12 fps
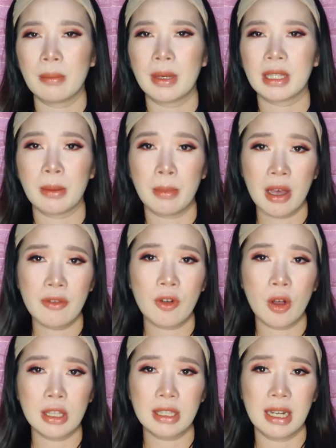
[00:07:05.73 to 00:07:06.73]
But above
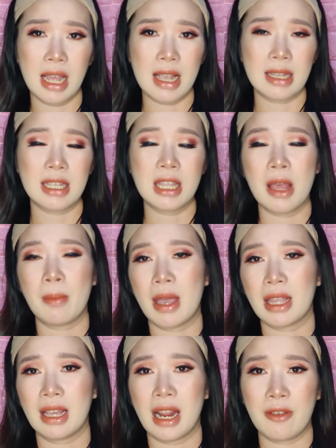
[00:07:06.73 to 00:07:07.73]
all the
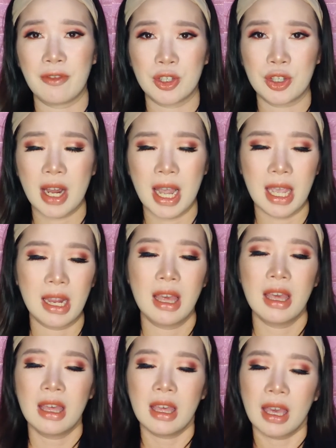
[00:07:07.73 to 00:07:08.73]
niacinamide that I've tried,
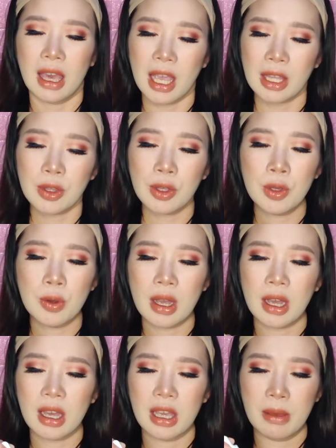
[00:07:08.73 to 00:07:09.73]
ito yung
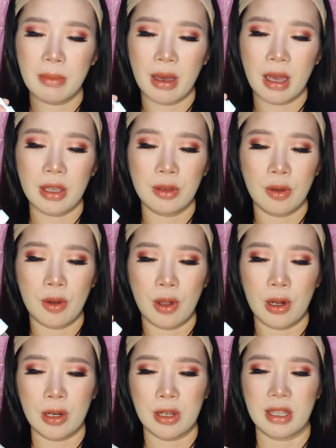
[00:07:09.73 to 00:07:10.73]
kakaiba yung
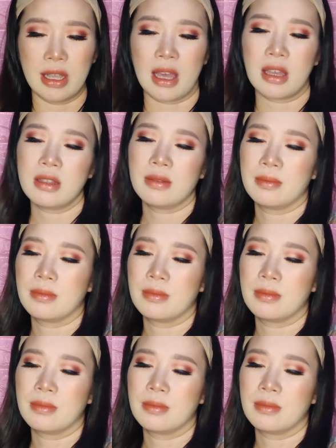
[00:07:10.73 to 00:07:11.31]
color niya.